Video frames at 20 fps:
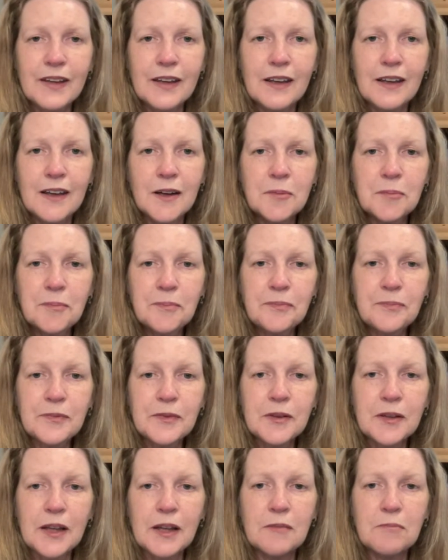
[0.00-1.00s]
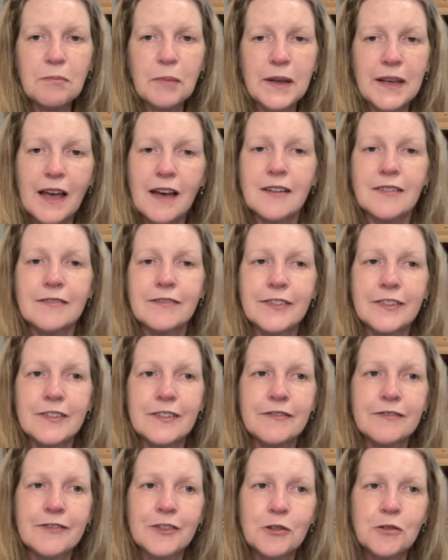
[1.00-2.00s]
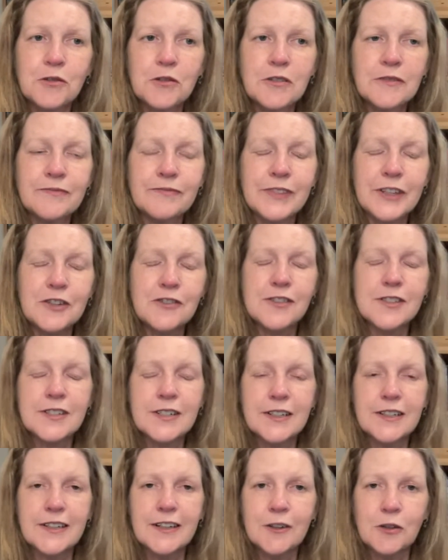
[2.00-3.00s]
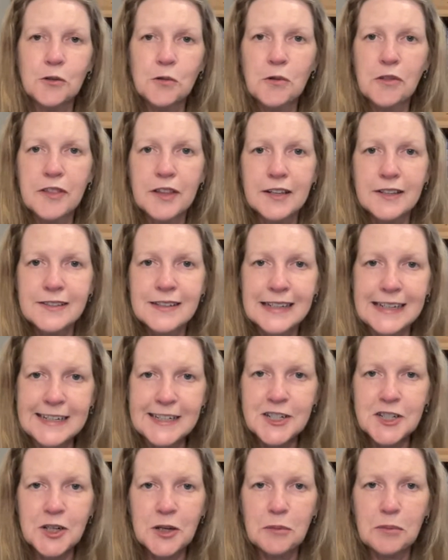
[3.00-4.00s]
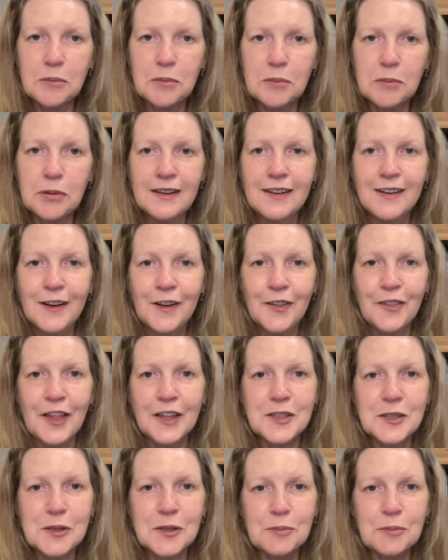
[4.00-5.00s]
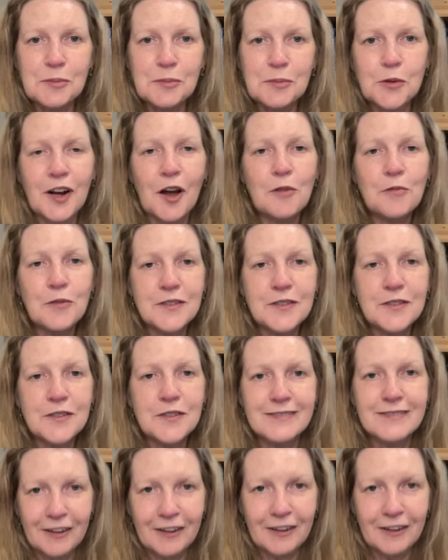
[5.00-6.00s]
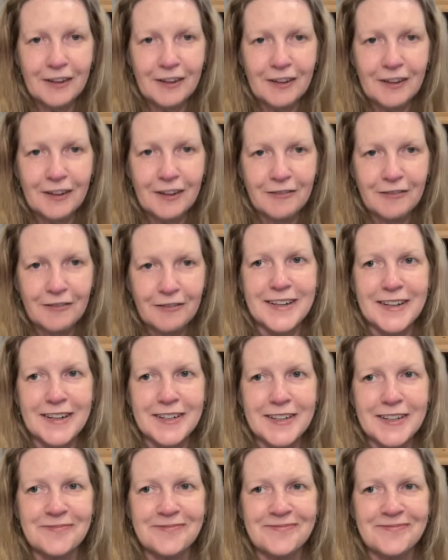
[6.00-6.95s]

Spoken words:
Um, but yeah, if you're interested in all things leadership, that's a book that I would definitely recommend.